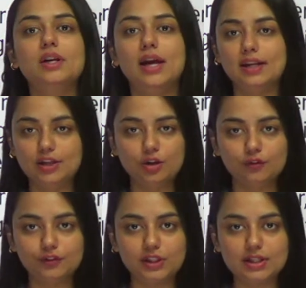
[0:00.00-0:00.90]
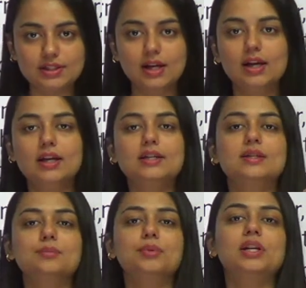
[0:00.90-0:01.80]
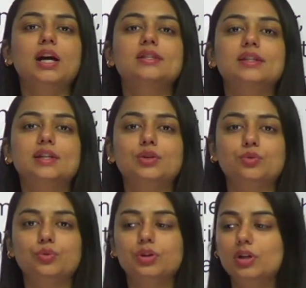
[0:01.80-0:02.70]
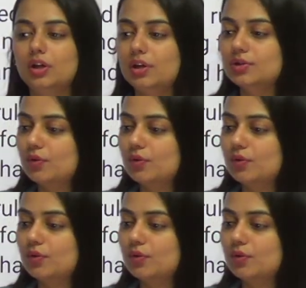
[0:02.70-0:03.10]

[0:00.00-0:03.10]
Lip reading: any of these. He's simply asking you. So